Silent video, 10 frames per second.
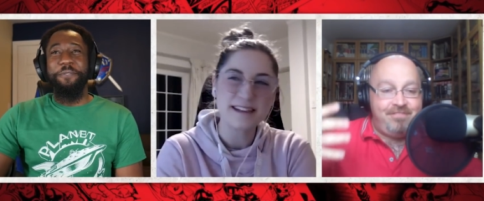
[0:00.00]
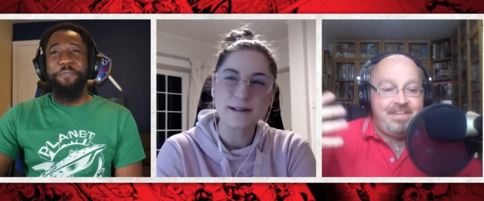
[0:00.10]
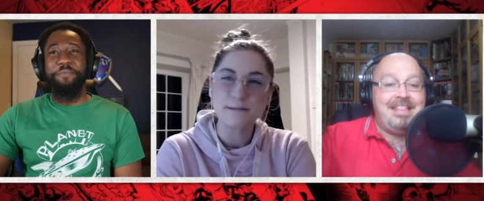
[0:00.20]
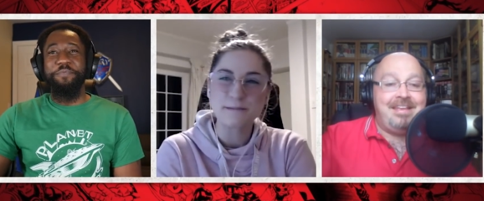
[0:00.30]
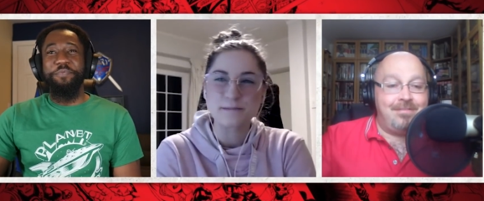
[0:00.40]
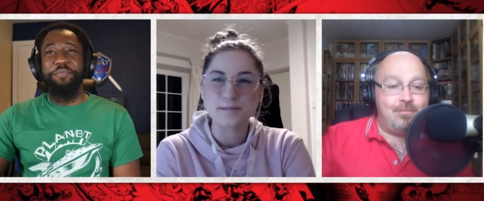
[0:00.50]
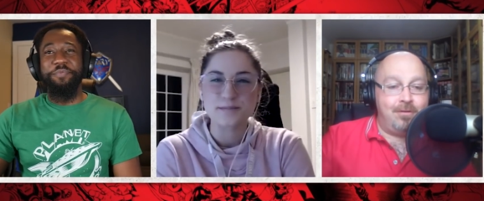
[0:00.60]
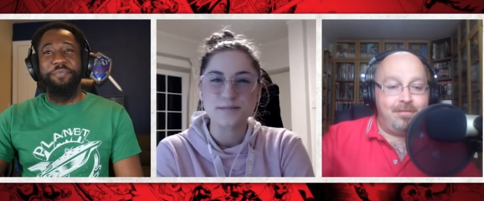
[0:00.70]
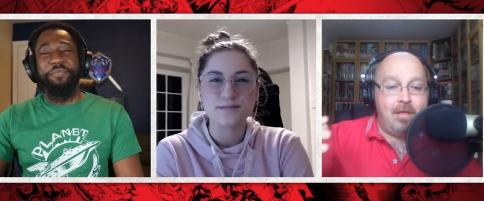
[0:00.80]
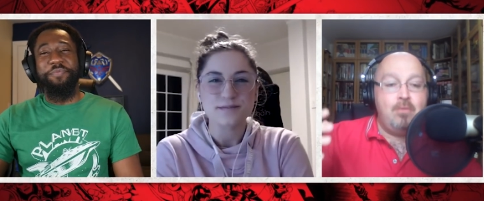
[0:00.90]
Speaker 1: of feelings
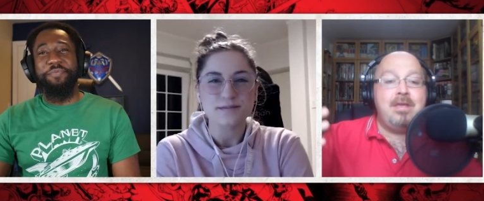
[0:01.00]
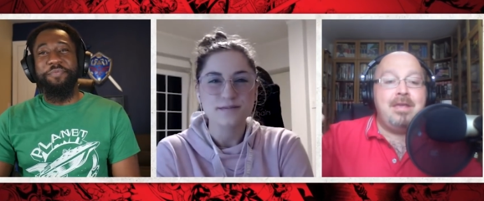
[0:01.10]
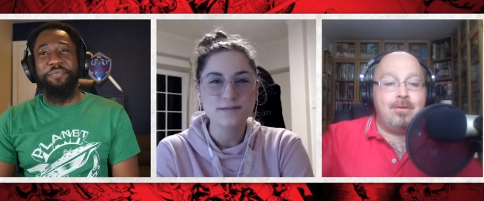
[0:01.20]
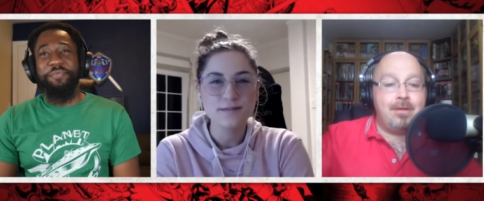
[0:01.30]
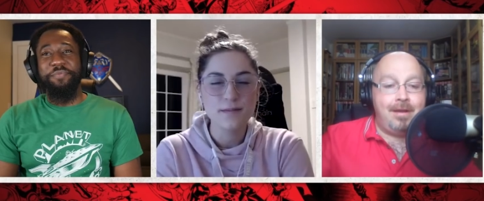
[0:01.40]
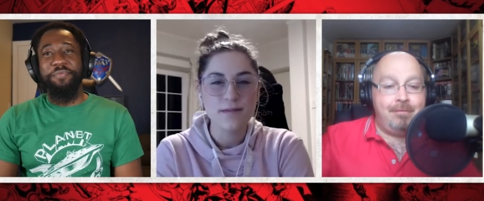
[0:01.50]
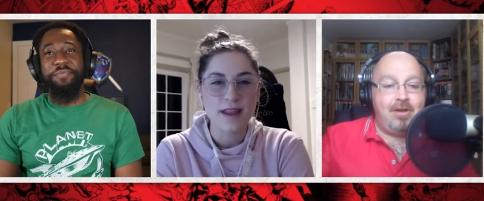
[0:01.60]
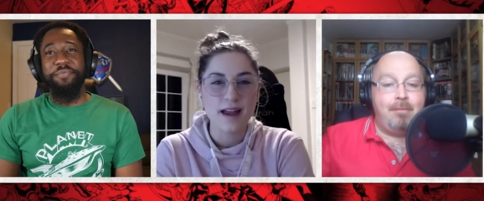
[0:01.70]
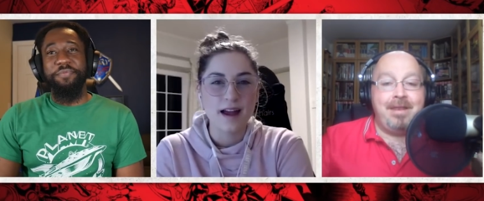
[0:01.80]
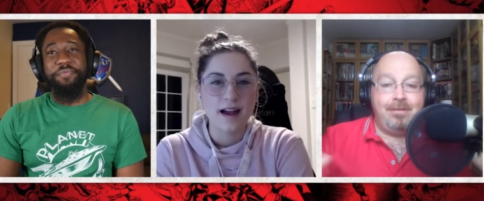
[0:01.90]
towards Loki or kind
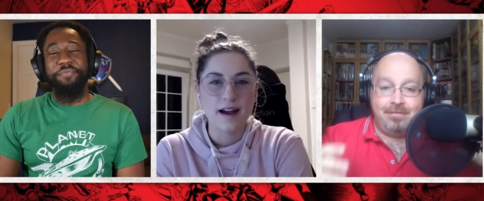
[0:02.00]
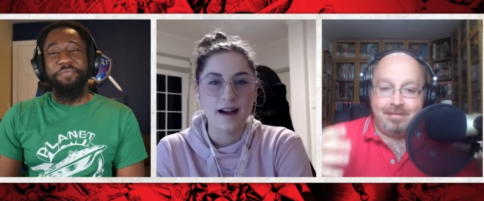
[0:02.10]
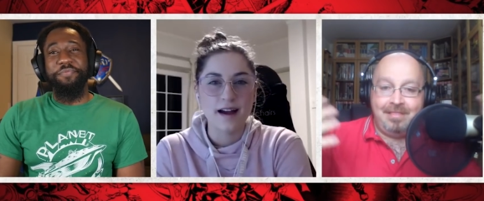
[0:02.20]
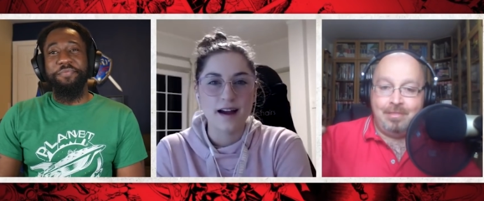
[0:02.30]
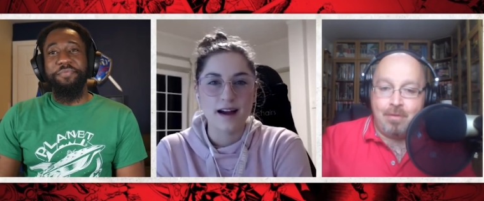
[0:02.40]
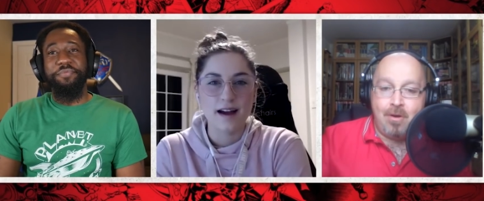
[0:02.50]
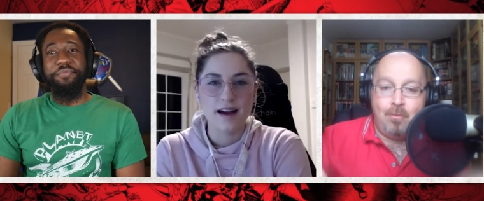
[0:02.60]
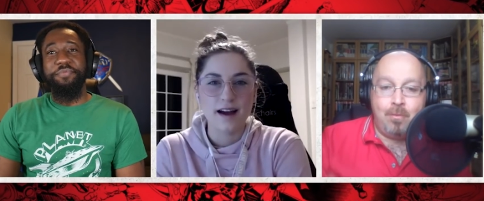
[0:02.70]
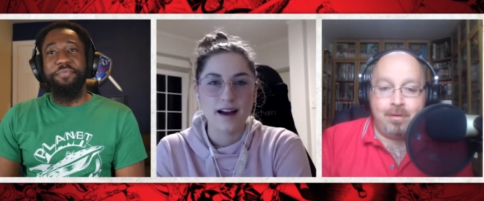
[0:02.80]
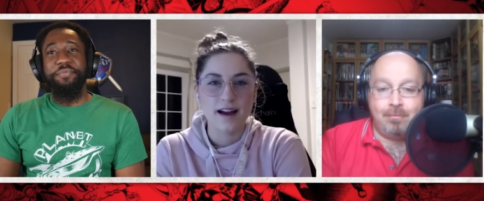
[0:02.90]
of Tom Hiddleston in the
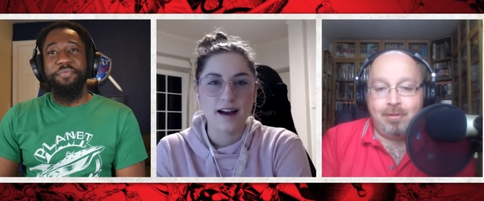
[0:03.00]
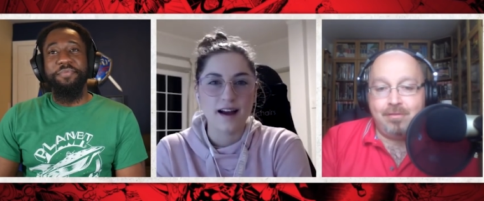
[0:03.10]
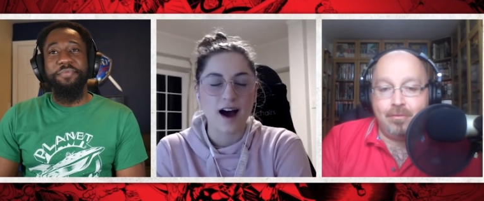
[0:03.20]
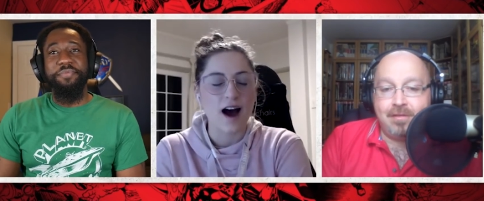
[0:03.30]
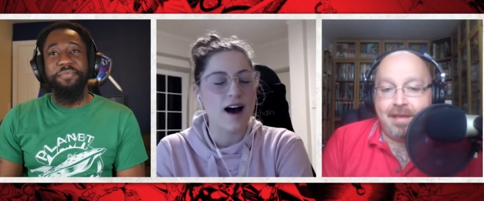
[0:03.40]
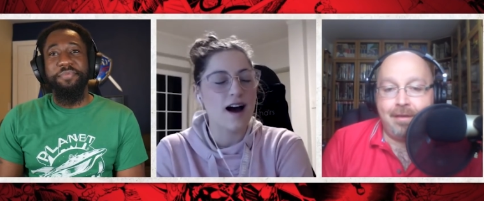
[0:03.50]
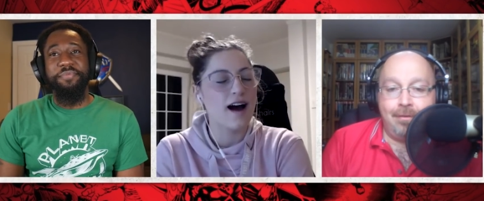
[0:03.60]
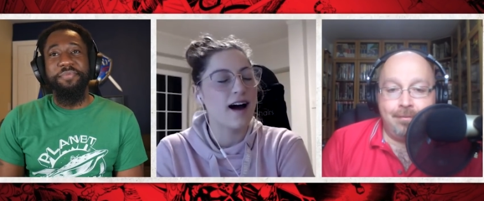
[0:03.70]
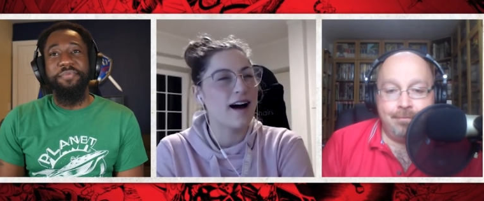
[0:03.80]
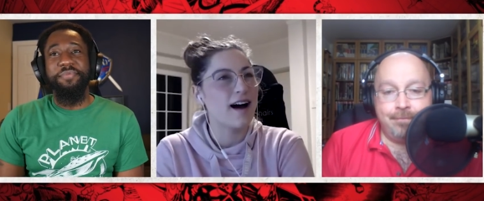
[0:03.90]
role? What are your, what's your take
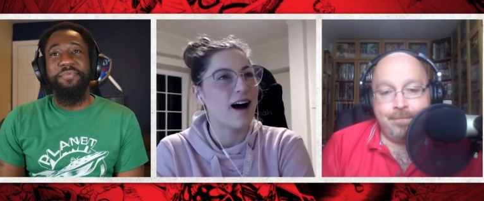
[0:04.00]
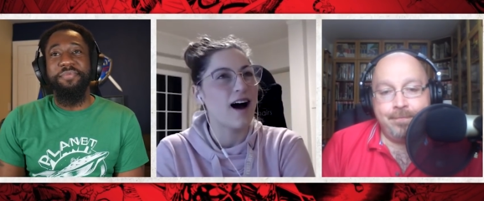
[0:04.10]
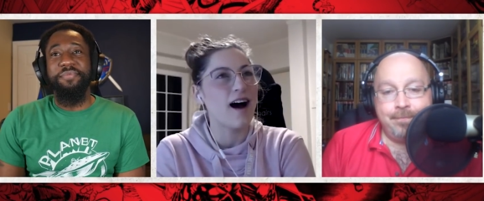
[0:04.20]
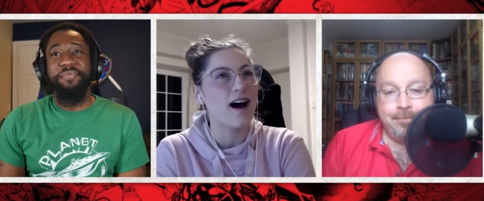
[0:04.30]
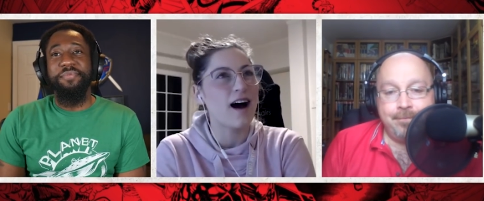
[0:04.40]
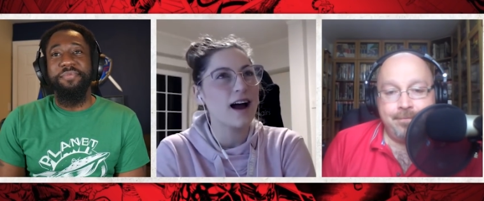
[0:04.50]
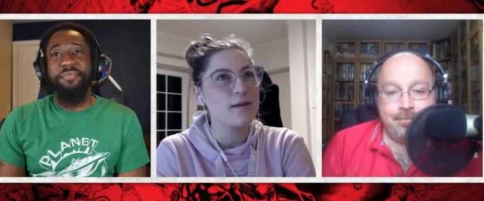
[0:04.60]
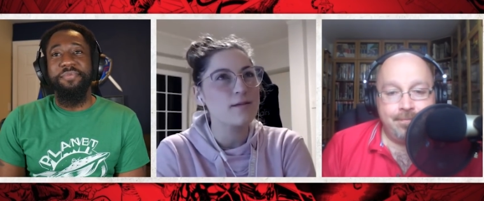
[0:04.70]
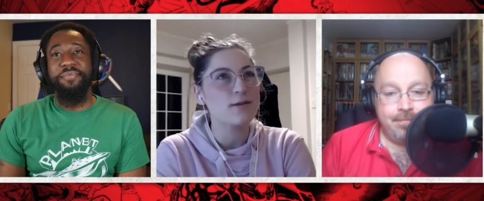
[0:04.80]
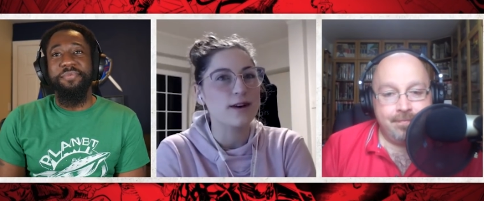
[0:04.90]
on?
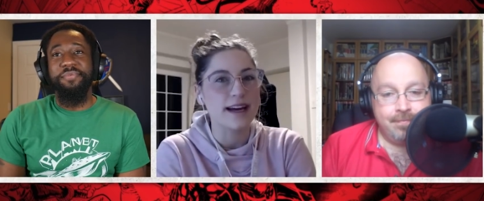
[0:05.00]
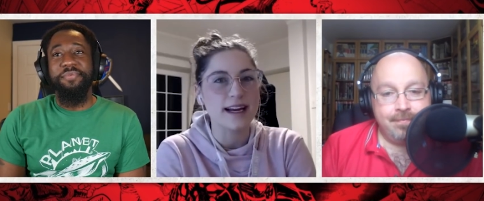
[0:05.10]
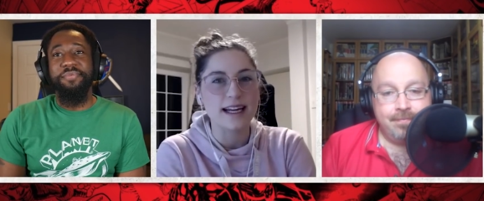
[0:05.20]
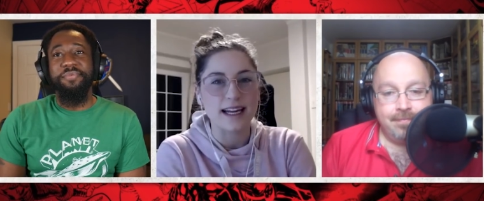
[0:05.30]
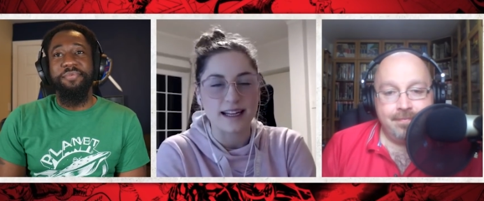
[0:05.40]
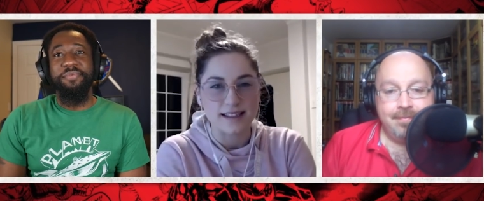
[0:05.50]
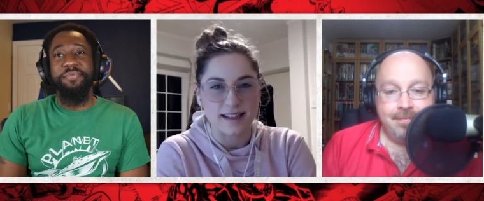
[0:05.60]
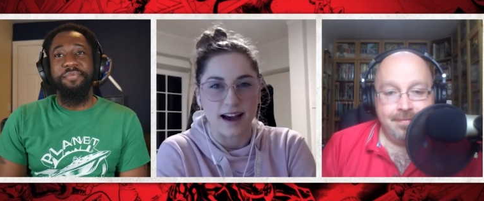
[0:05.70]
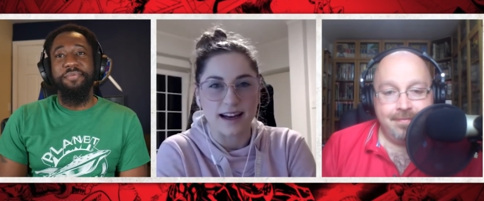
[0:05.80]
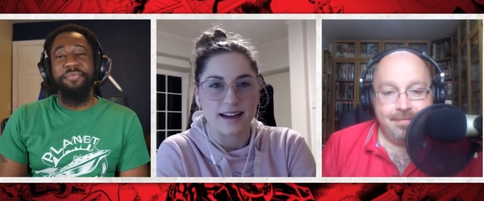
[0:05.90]
Speaker 2: I'm really
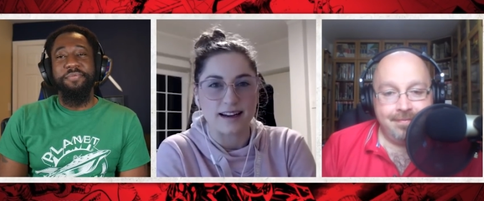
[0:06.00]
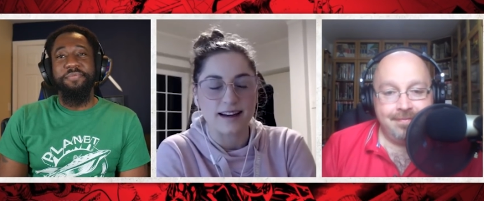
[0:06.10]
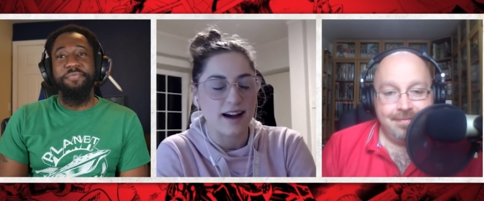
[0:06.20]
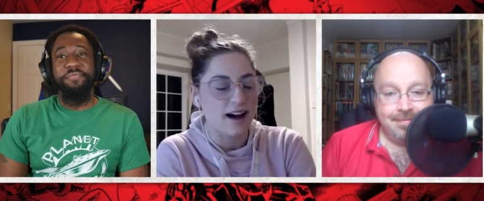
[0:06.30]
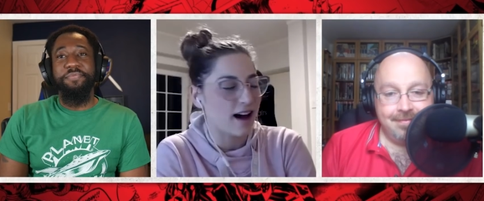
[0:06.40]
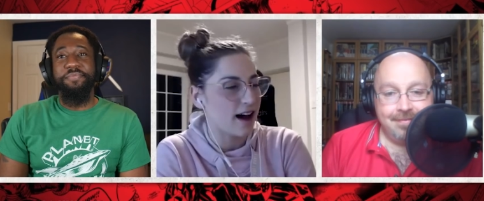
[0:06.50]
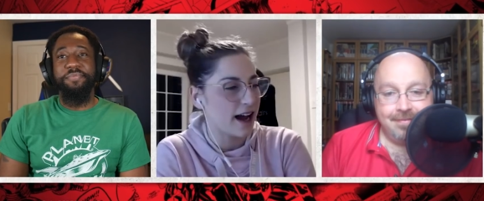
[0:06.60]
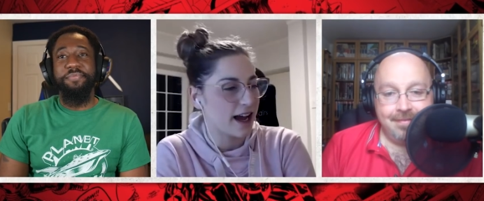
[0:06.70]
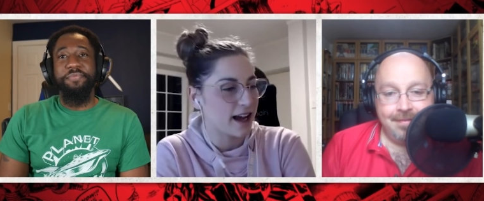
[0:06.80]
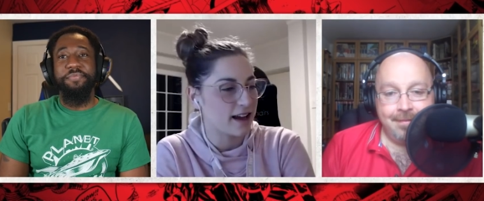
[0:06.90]
excited.
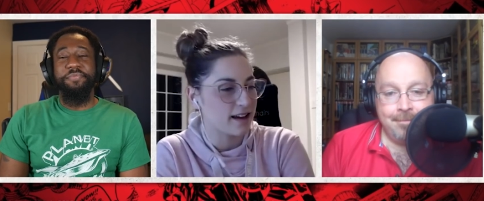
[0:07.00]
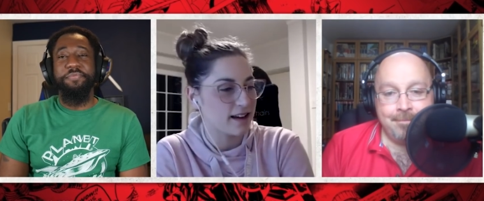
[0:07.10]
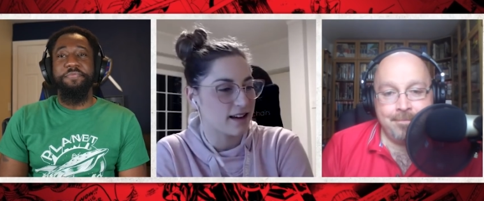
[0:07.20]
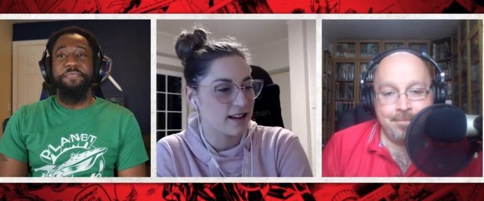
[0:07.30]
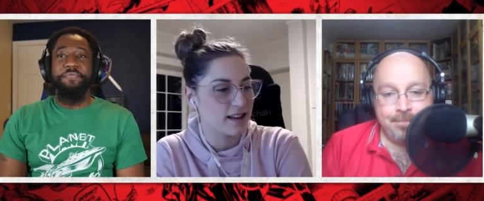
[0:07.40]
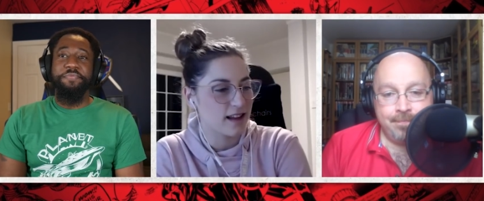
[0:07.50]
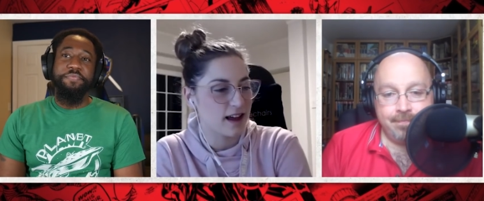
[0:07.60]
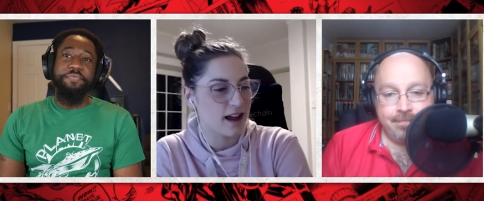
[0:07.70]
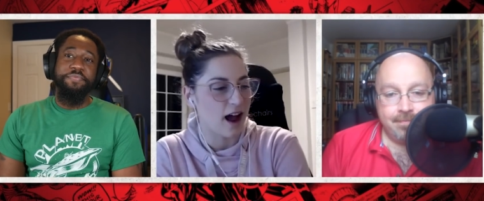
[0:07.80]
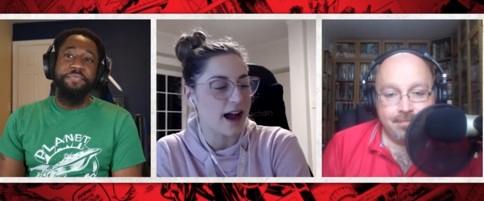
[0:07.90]
I
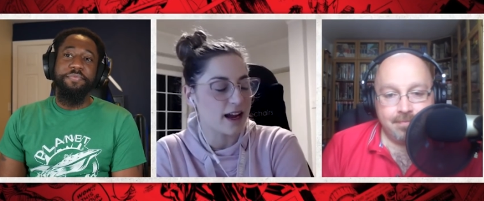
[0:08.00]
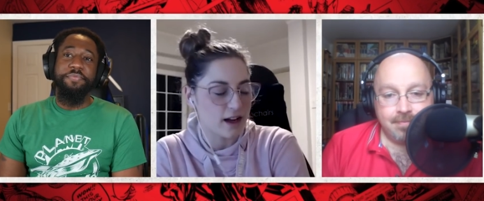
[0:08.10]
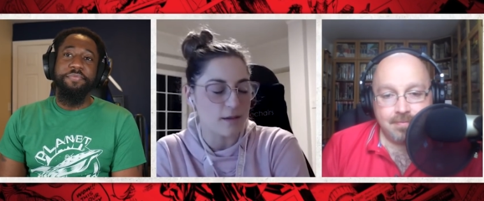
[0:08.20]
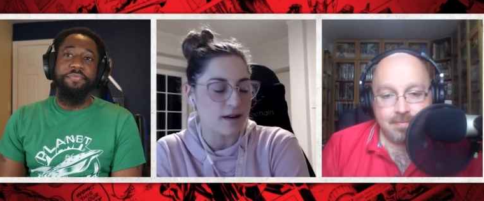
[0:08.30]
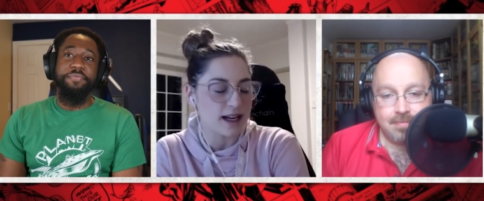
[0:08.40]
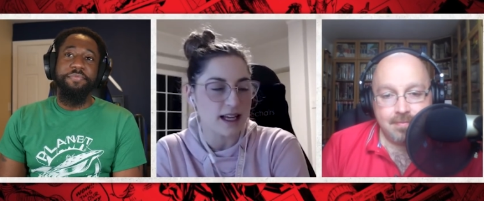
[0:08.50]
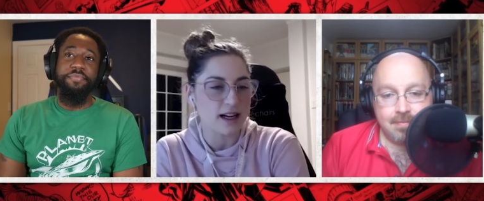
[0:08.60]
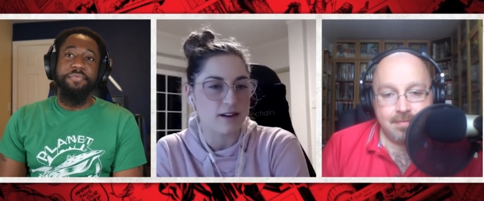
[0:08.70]
I completely